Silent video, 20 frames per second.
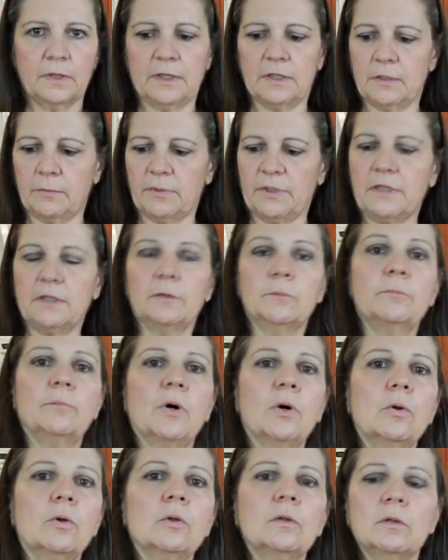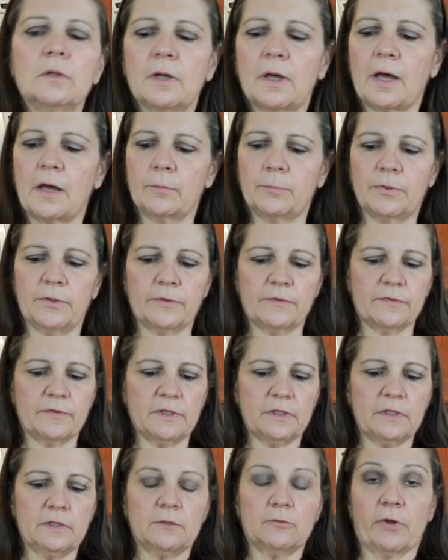In a medium bowl, I'll put
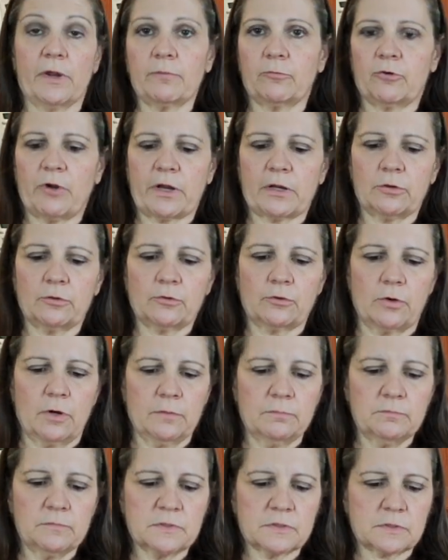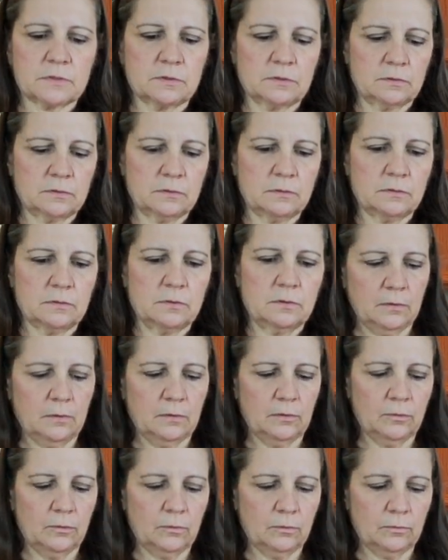the graham cracker crumbs,
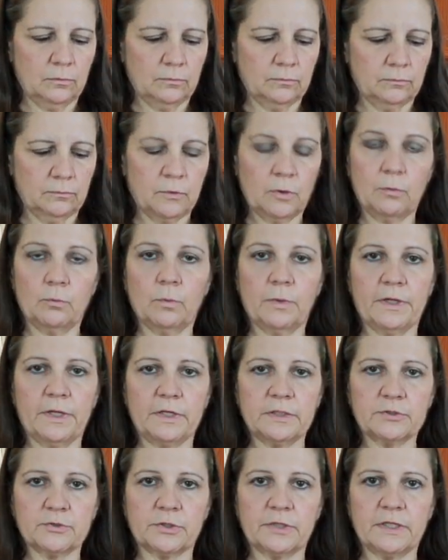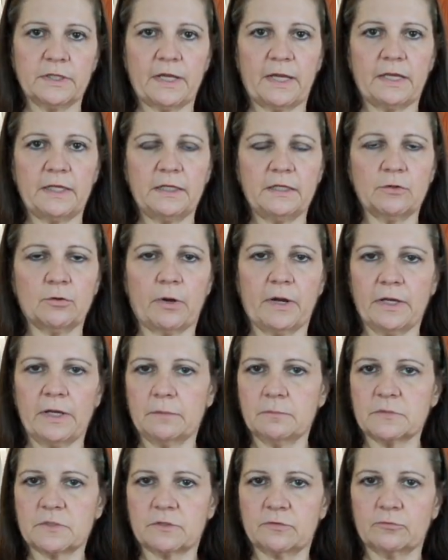180
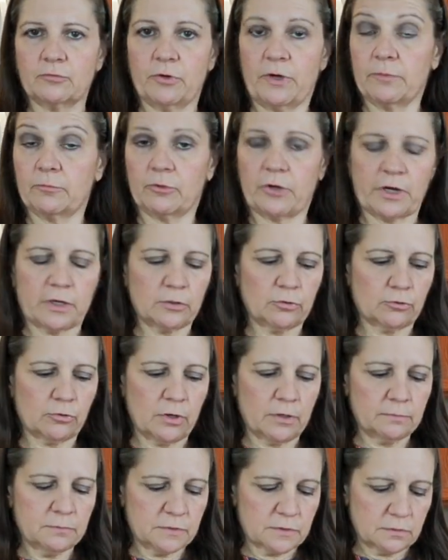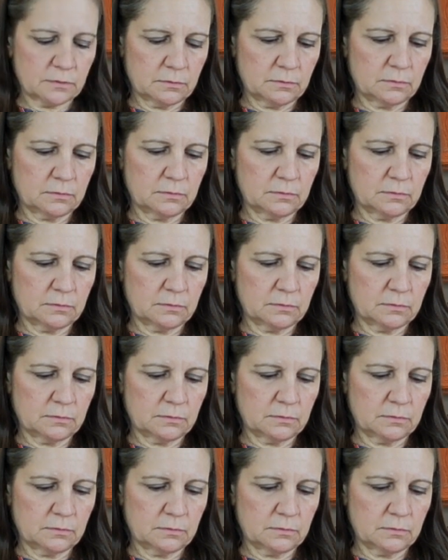grams of graham cracker crumbs,